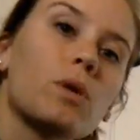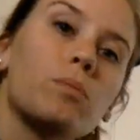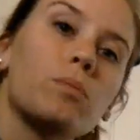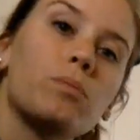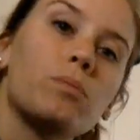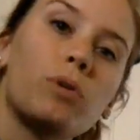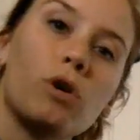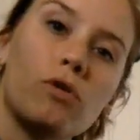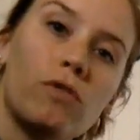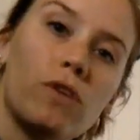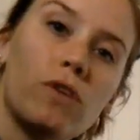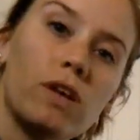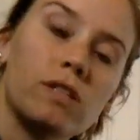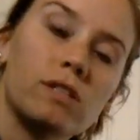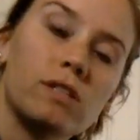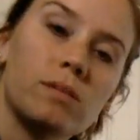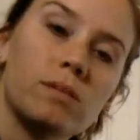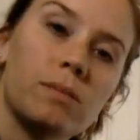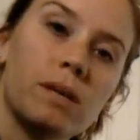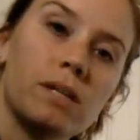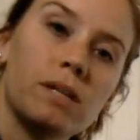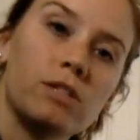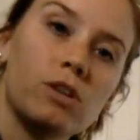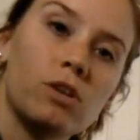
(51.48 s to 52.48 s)
prophase
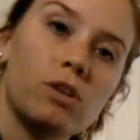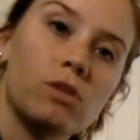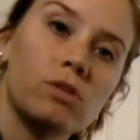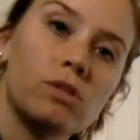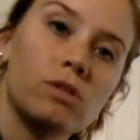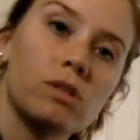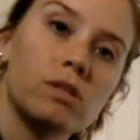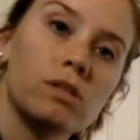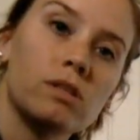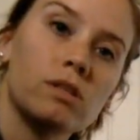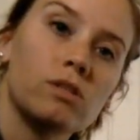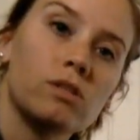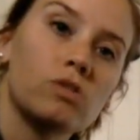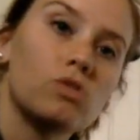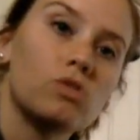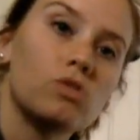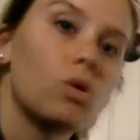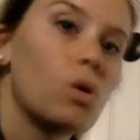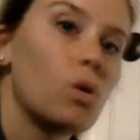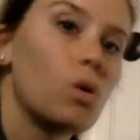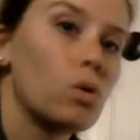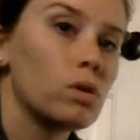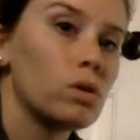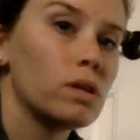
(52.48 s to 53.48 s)
and mitosis is
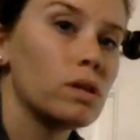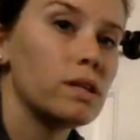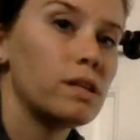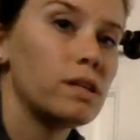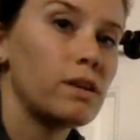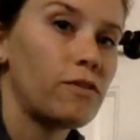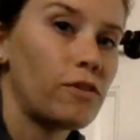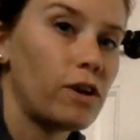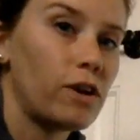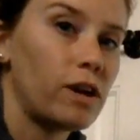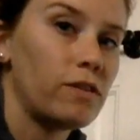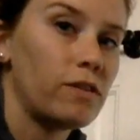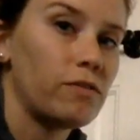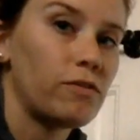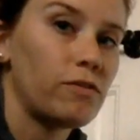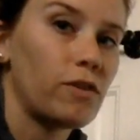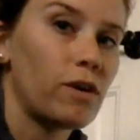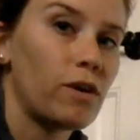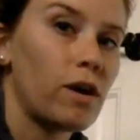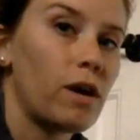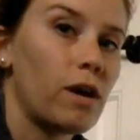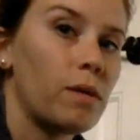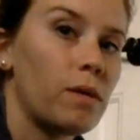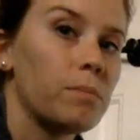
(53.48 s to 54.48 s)
totally different
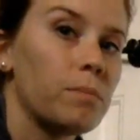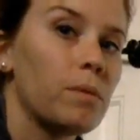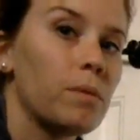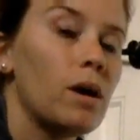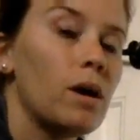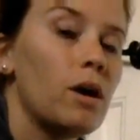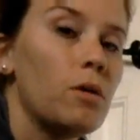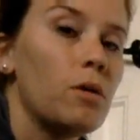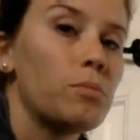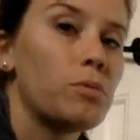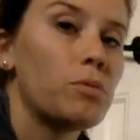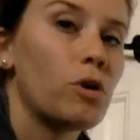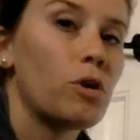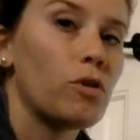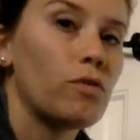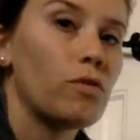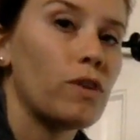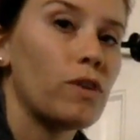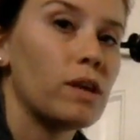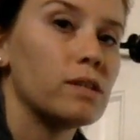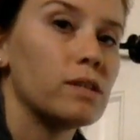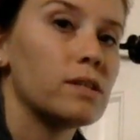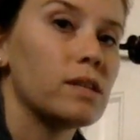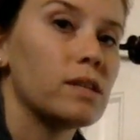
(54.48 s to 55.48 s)
from
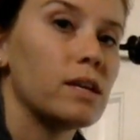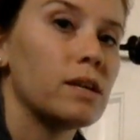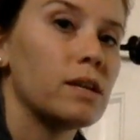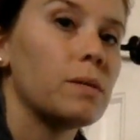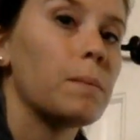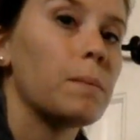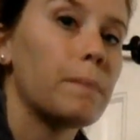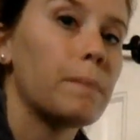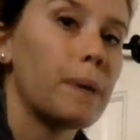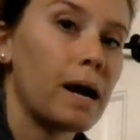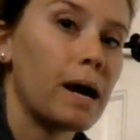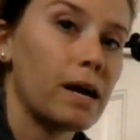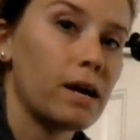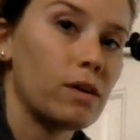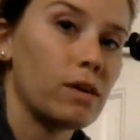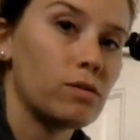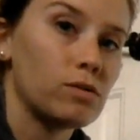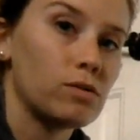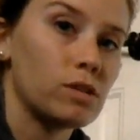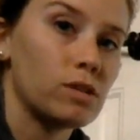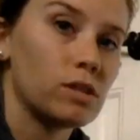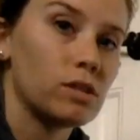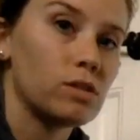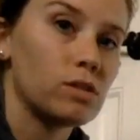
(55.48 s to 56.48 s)
prophase and
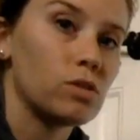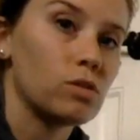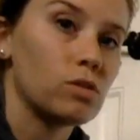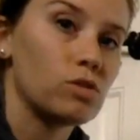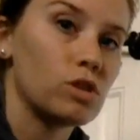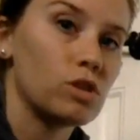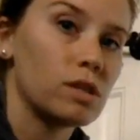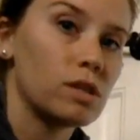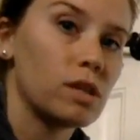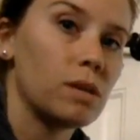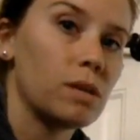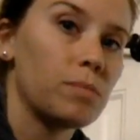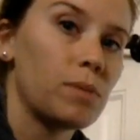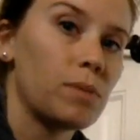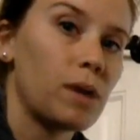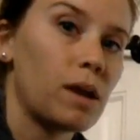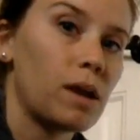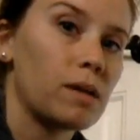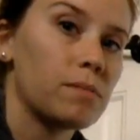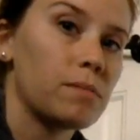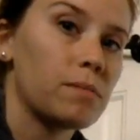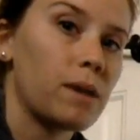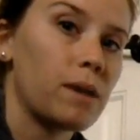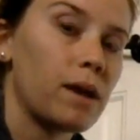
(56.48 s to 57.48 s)
meiosis. So just keep
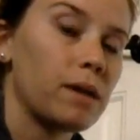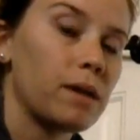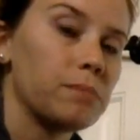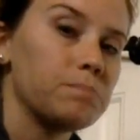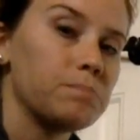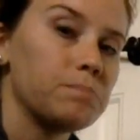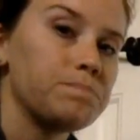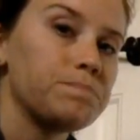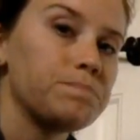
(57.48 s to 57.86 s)
that in mind.